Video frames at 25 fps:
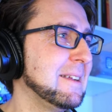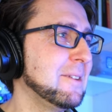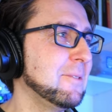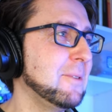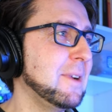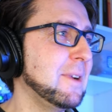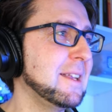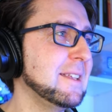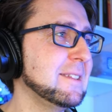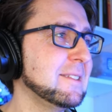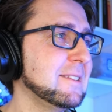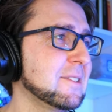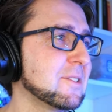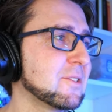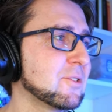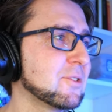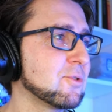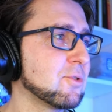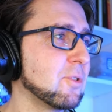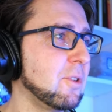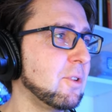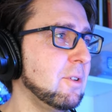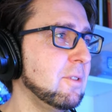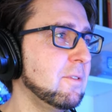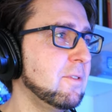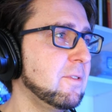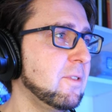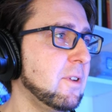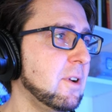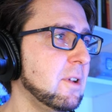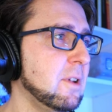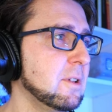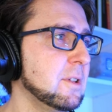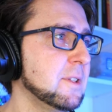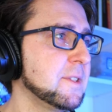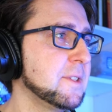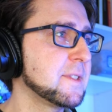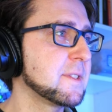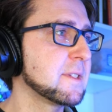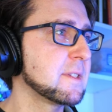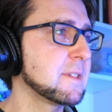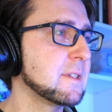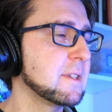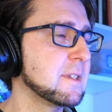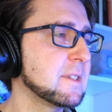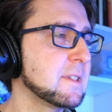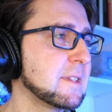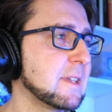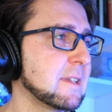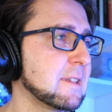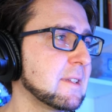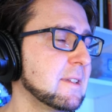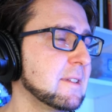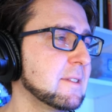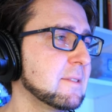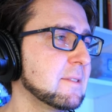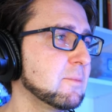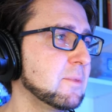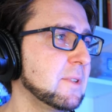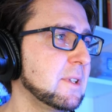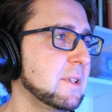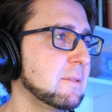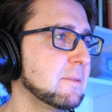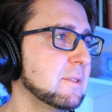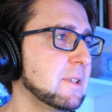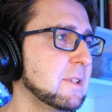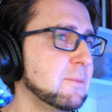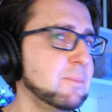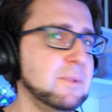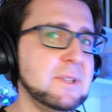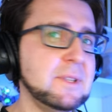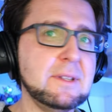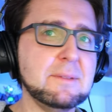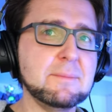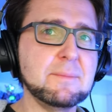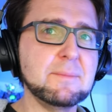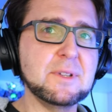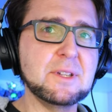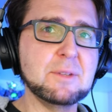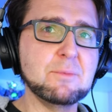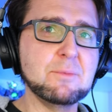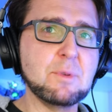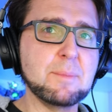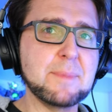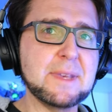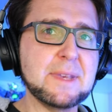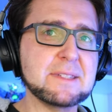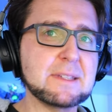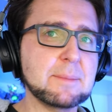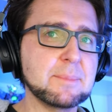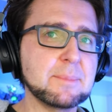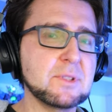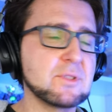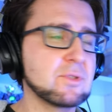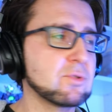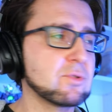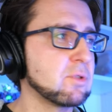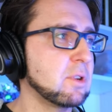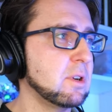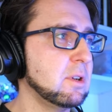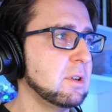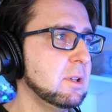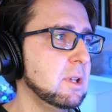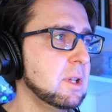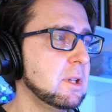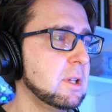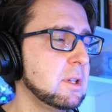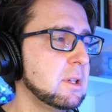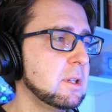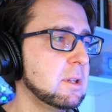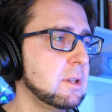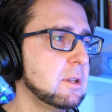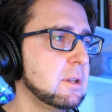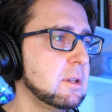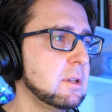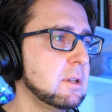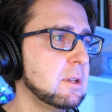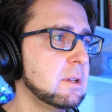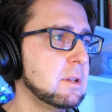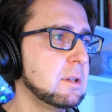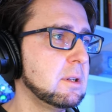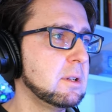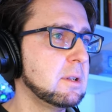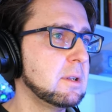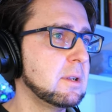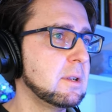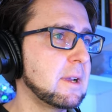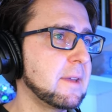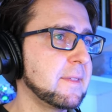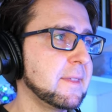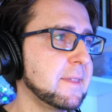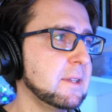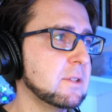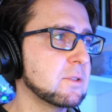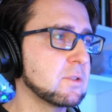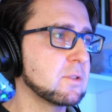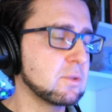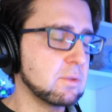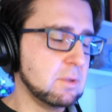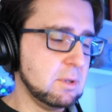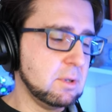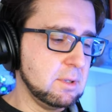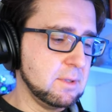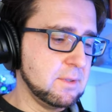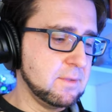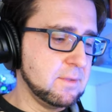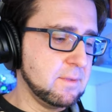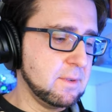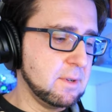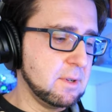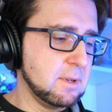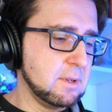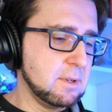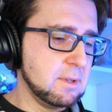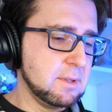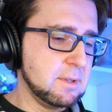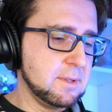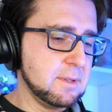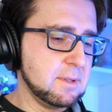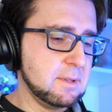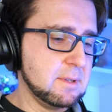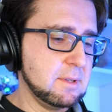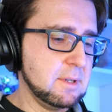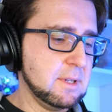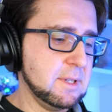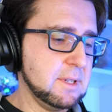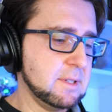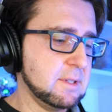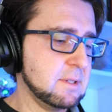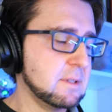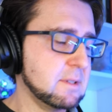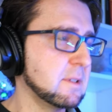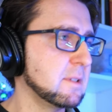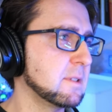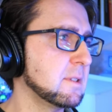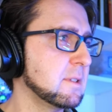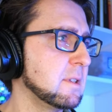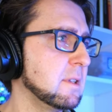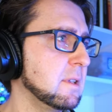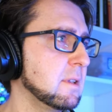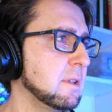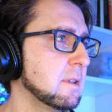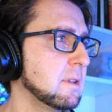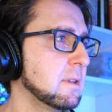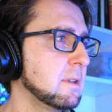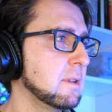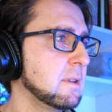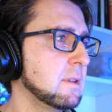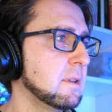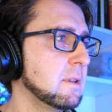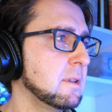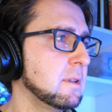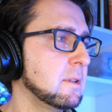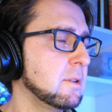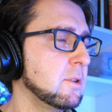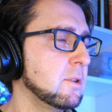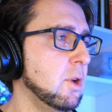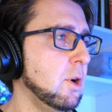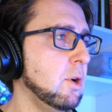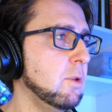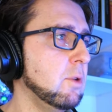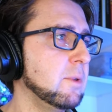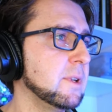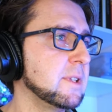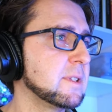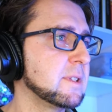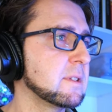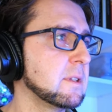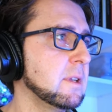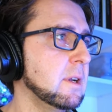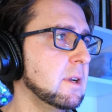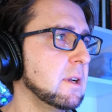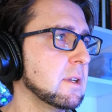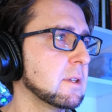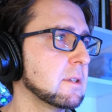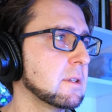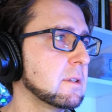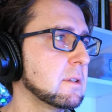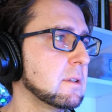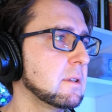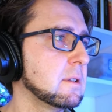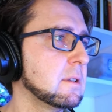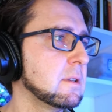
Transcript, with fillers: Wait, is the scroll false? Is that, is we, did we, did we mess up the scroll? I think the scroll is false. Let's, let's see. No, it's not.